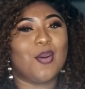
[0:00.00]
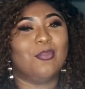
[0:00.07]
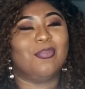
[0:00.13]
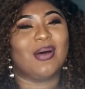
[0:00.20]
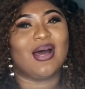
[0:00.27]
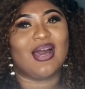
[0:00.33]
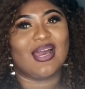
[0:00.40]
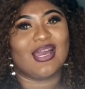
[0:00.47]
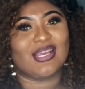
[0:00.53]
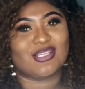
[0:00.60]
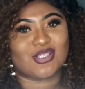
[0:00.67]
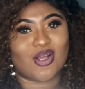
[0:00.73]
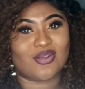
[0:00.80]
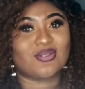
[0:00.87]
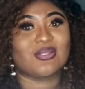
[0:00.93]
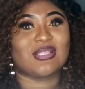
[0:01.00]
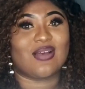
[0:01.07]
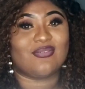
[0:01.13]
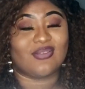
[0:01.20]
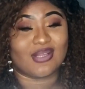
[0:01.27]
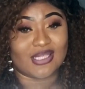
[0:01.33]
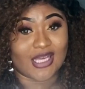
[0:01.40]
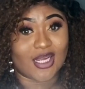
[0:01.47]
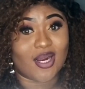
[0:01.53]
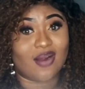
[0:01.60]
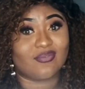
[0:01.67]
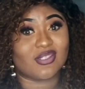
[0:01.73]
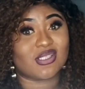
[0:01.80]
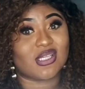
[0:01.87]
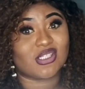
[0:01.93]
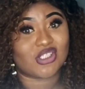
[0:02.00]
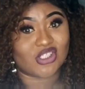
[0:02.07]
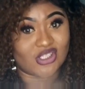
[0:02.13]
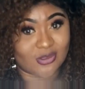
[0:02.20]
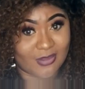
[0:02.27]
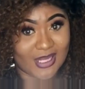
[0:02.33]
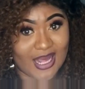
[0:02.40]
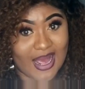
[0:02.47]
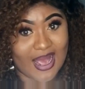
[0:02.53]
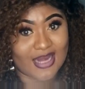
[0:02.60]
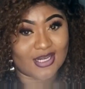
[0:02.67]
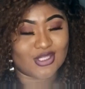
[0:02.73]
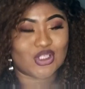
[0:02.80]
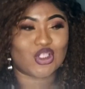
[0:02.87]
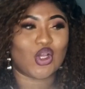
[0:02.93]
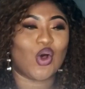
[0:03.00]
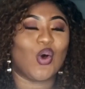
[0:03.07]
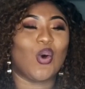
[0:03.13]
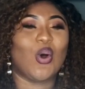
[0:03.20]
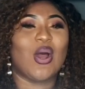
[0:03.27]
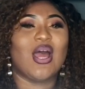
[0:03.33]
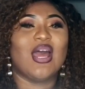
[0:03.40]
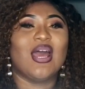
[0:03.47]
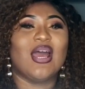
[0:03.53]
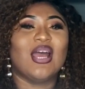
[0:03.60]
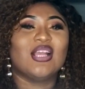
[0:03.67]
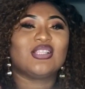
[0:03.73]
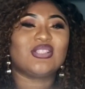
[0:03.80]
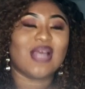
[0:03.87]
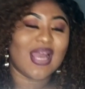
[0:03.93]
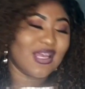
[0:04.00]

But it's also definitely a conversation to be had. So to